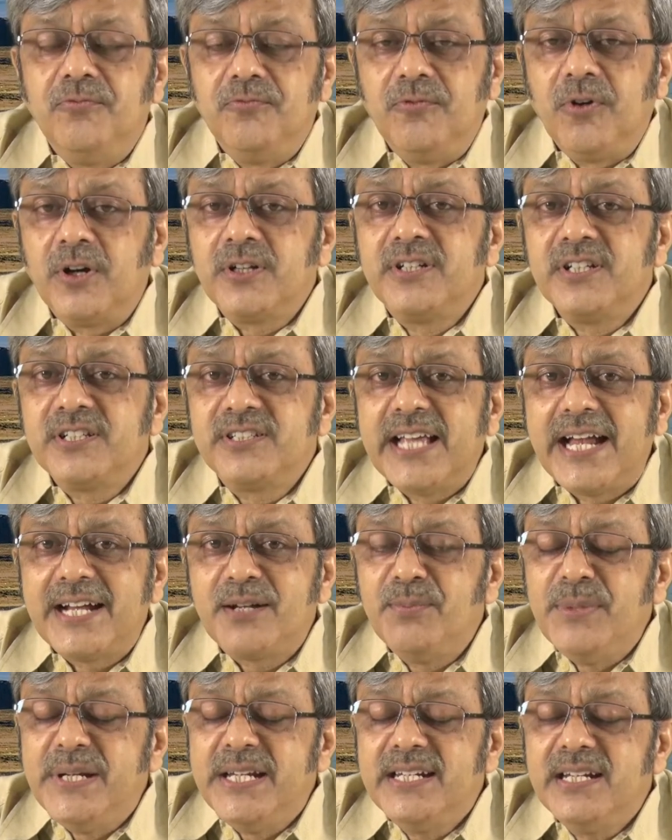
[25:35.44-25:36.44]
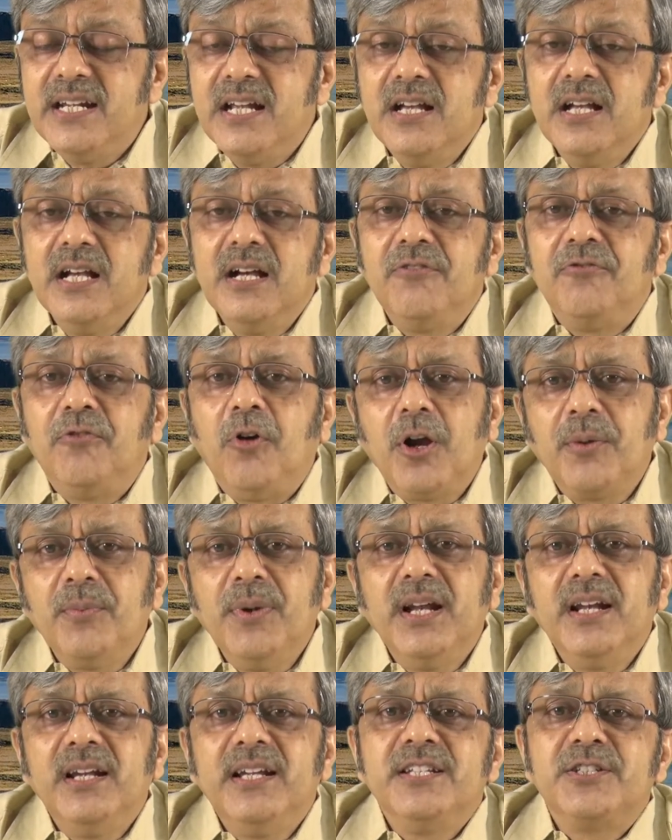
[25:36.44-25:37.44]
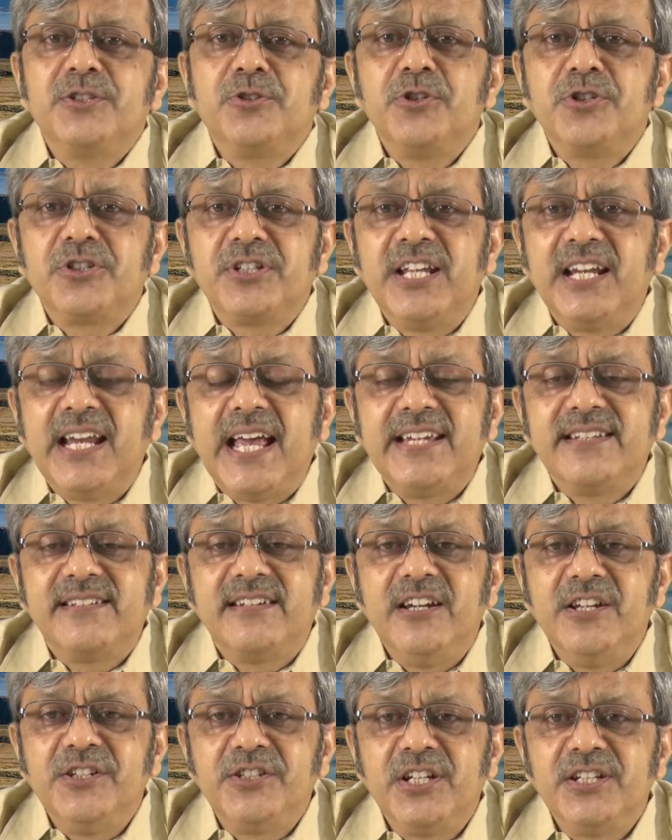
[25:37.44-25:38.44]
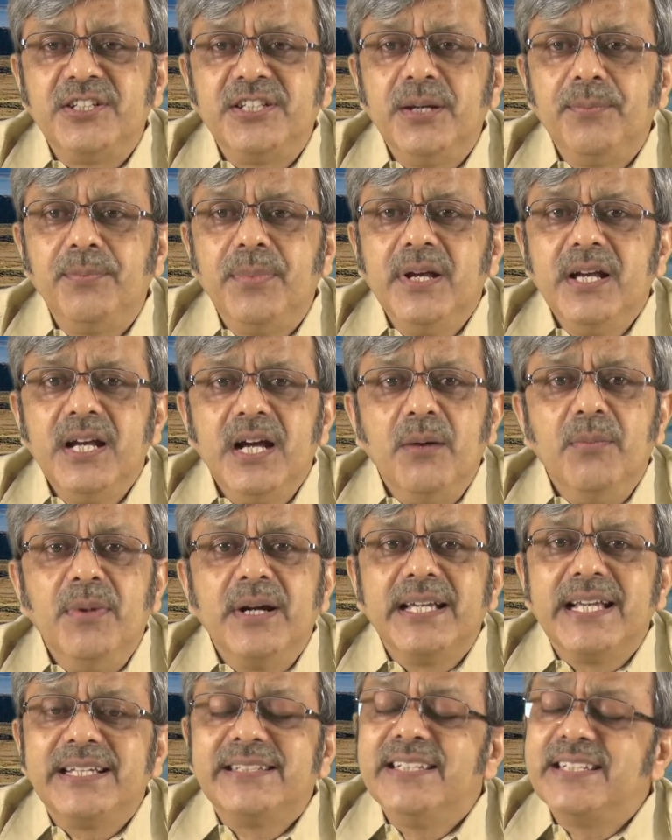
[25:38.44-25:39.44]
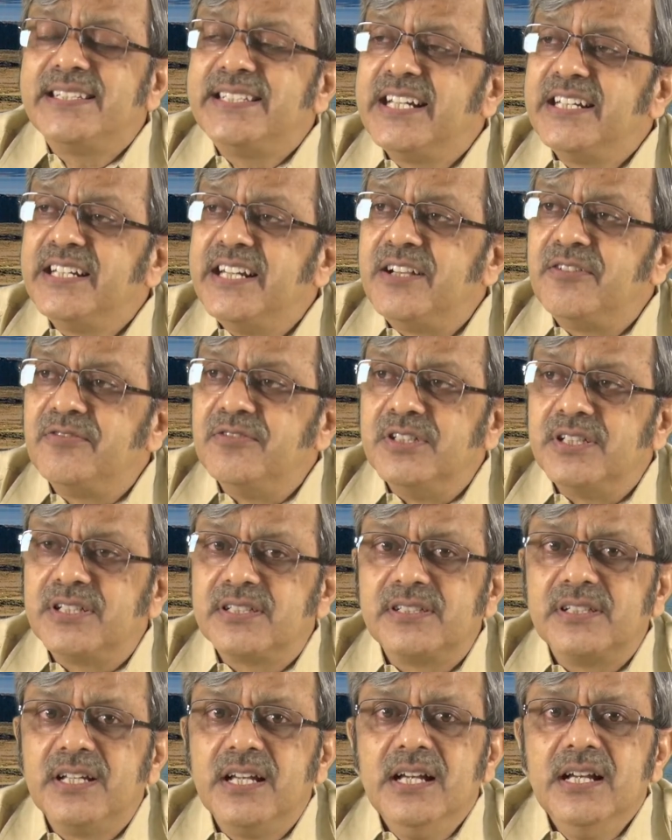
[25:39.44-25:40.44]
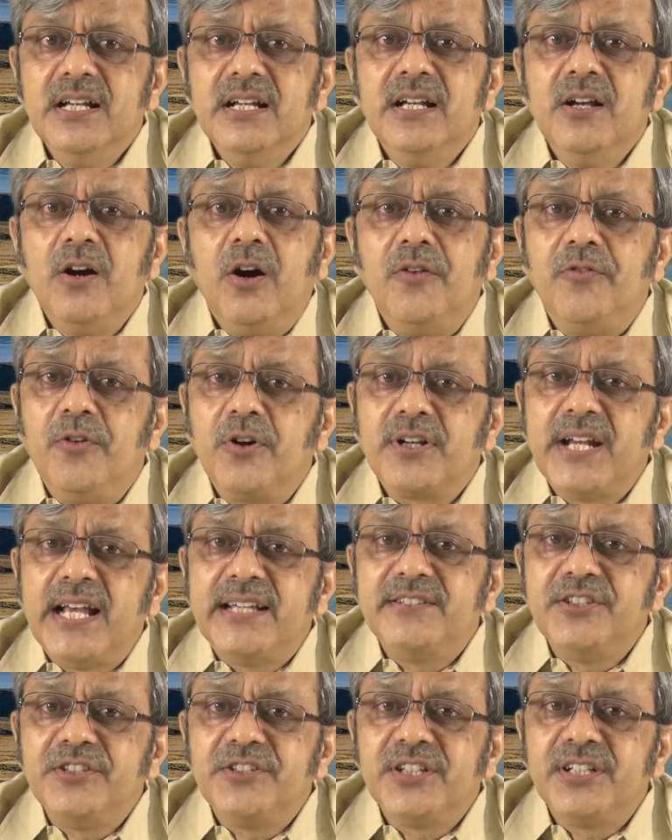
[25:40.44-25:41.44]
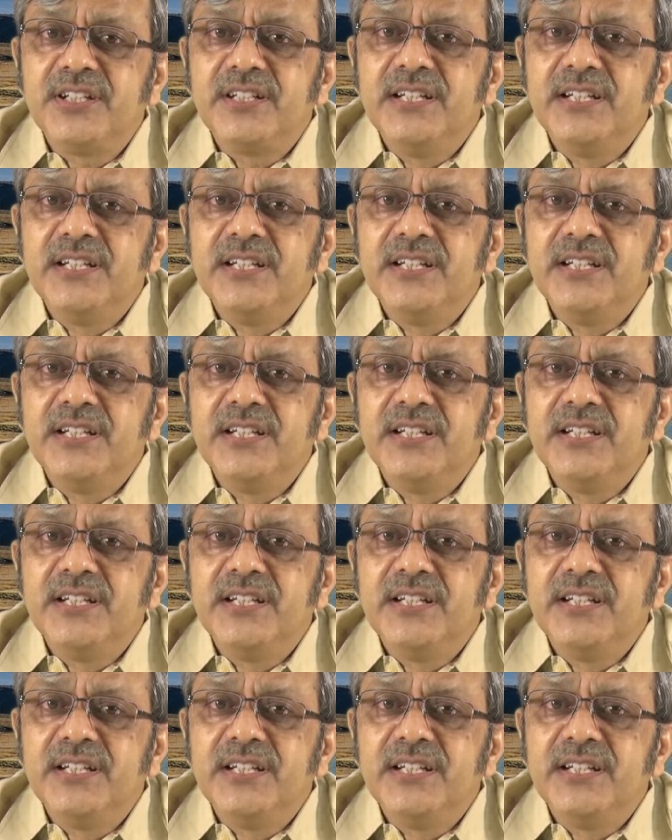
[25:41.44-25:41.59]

What does that mean? Formal institutionalized relationship among existing networks of organization.